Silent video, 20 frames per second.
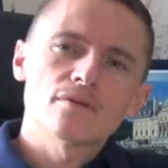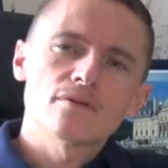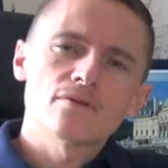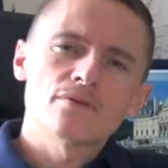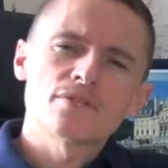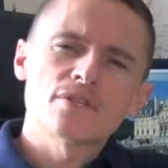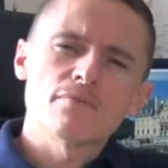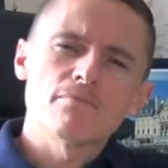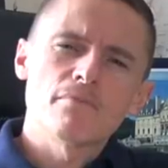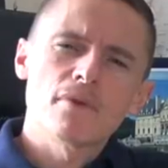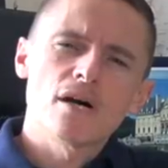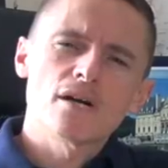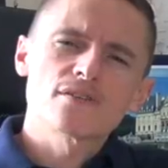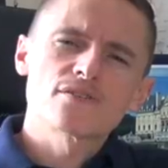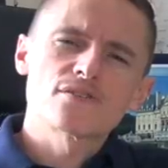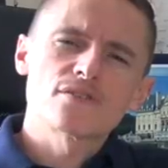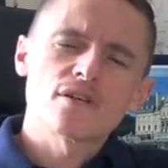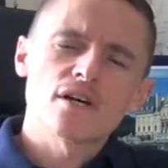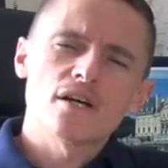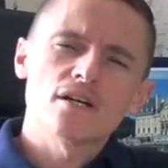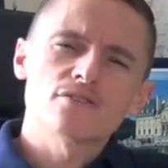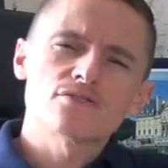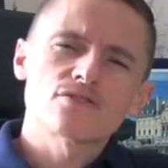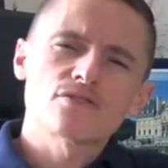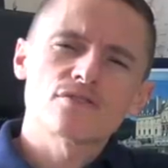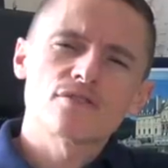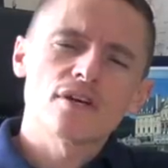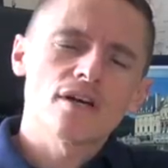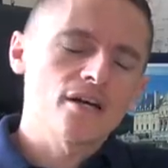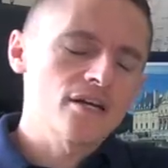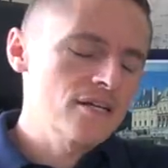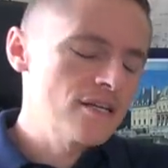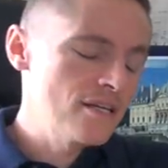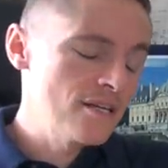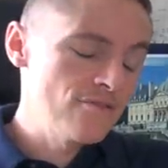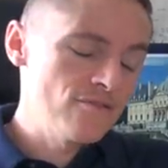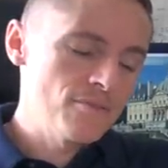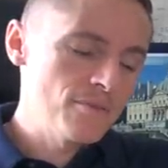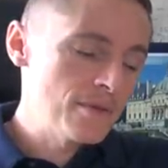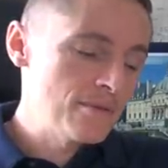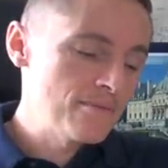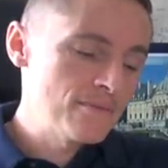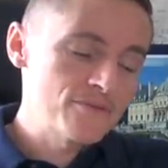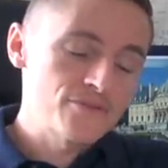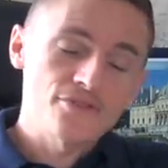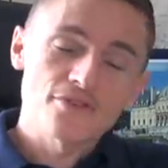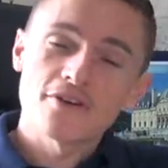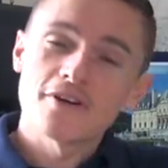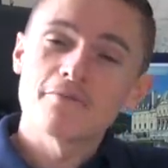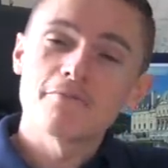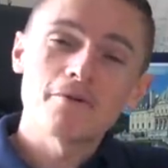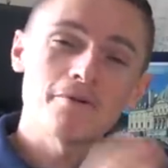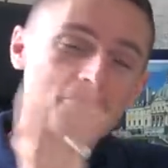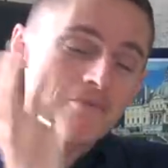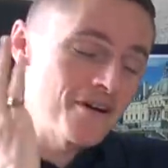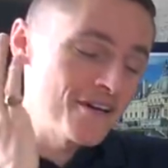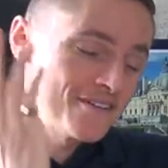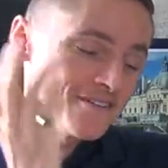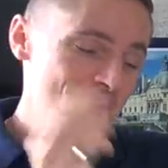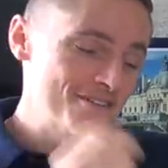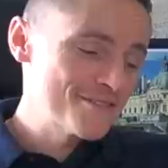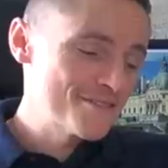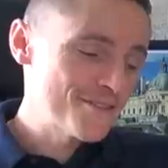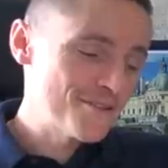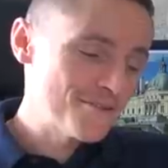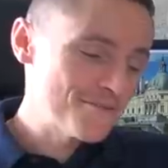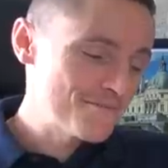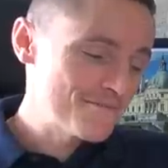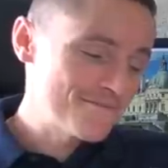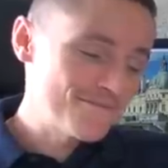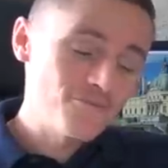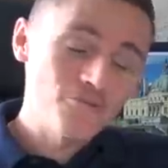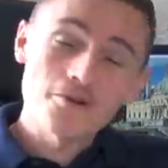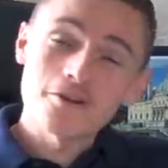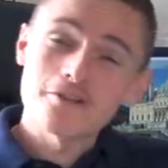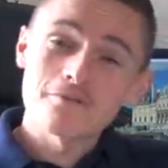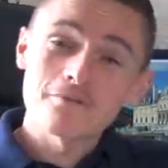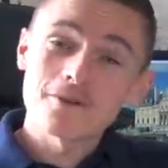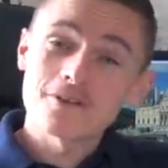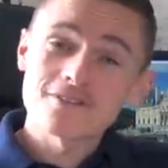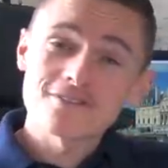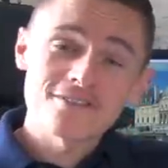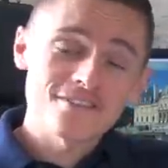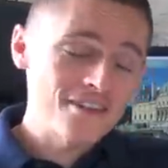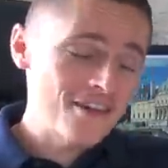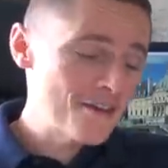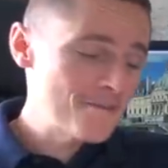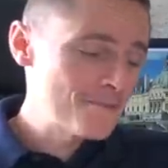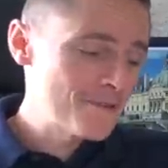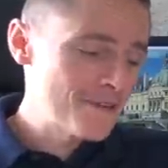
Was it Master Ultra Thin? I can never remember. Sorry, my mind is not with me today.